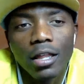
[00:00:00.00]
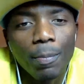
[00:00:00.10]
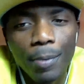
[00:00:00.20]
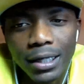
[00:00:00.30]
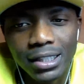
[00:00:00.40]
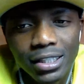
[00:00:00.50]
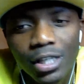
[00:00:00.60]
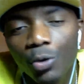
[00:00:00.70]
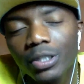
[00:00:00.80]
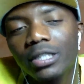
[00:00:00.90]
the other
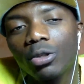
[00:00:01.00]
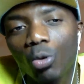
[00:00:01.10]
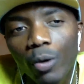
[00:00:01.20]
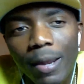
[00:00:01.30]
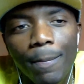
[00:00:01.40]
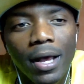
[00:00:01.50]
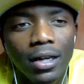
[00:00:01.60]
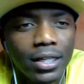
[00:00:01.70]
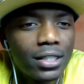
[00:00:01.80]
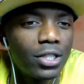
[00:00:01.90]
pictures, he was three
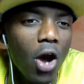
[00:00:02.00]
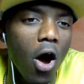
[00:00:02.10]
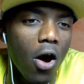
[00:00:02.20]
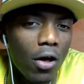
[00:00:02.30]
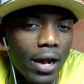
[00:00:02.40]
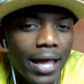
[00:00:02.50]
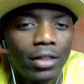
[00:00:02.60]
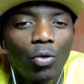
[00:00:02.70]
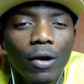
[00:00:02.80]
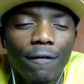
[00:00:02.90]
buildings tall,
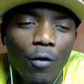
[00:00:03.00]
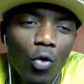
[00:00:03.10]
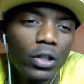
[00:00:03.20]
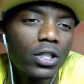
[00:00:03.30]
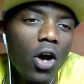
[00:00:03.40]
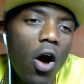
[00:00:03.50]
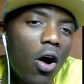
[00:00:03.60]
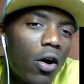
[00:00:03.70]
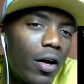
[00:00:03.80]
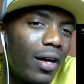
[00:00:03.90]
like three floors
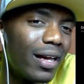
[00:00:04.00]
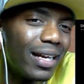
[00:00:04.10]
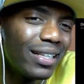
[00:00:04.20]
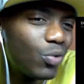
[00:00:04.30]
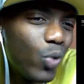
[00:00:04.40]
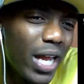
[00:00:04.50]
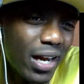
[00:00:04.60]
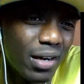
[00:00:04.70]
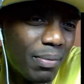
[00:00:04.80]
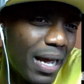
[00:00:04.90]
tall. It's
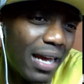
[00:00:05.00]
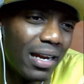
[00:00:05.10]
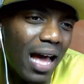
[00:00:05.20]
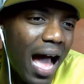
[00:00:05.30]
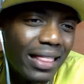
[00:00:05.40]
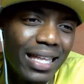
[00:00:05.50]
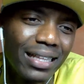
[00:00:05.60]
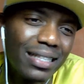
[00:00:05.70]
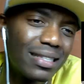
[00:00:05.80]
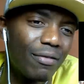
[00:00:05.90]
weird, man. I
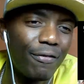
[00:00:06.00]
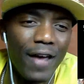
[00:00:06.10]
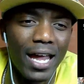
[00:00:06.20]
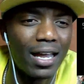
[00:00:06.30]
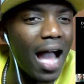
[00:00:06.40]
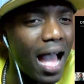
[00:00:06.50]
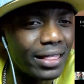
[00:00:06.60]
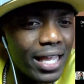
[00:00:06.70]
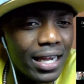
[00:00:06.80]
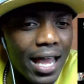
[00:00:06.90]
think this is a fake.
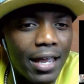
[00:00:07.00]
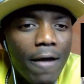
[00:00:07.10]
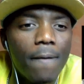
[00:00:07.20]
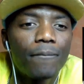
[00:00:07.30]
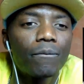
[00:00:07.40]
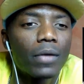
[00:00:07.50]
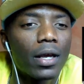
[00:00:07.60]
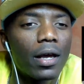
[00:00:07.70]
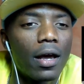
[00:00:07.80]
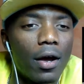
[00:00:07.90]
I think, like,
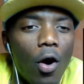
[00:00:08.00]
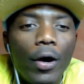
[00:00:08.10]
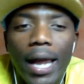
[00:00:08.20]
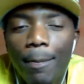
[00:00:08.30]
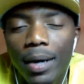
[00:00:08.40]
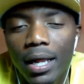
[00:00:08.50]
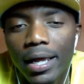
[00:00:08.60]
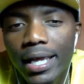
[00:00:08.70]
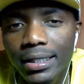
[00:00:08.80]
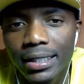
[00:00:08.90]
okay,
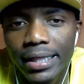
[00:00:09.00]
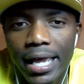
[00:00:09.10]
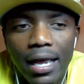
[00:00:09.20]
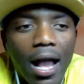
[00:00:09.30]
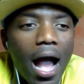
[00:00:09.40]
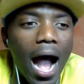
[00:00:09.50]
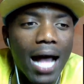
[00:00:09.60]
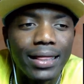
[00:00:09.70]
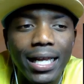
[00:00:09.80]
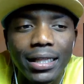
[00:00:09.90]
but here's the thing.
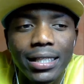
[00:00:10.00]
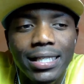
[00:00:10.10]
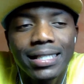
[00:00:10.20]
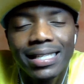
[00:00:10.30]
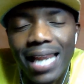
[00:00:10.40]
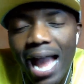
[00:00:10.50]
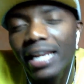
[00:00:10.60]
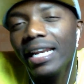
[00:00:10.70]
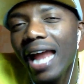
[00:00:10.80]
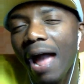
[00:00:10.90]
I think this is
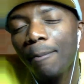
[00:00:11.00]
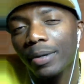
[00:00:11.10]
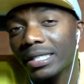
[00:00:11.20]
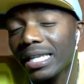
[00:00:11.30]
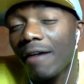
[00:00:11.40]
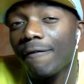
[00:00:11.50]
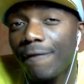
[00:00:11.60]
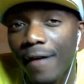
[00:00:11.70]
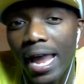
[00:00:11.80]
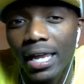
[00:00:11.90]
ninety-nine percent
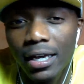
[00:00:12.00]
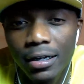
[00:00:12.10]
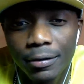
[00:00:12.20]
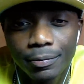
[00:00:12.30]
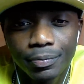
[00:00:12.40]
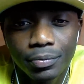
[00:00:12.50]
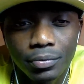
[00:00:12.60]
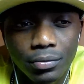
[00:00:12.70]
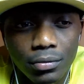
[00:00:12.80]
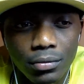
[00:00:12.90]
fake.
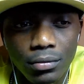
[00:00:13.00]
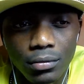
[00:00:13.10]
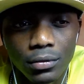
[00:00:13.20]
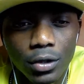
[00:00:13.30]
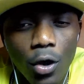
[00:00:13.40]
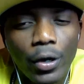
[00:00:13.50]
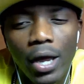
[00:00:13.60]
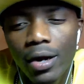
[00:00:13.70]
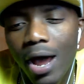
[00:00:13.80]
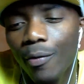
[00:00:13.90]

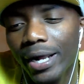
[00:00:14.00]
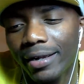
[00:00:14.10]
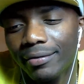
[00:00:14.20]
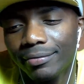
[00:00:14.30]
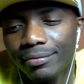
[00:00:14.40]
Okay, now wait.